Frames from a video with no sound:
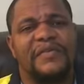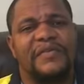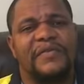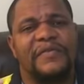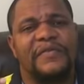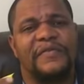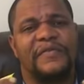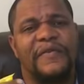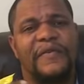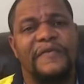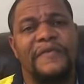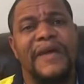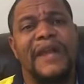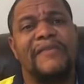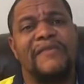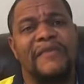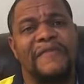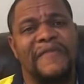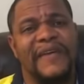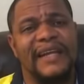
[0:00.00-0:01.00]
for
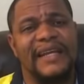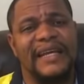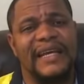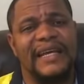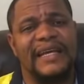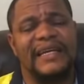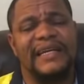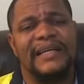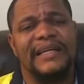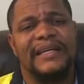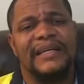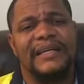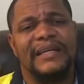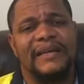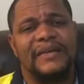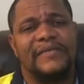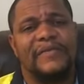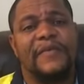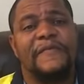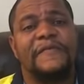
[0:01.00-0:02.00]
federal funding
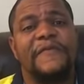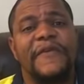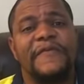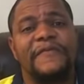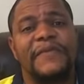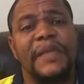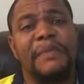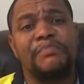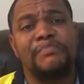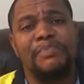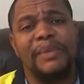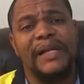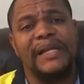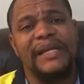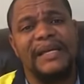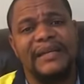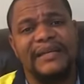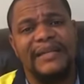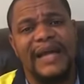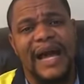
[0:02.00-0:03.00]
for $50
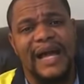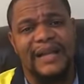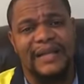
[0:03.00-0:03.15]
billion.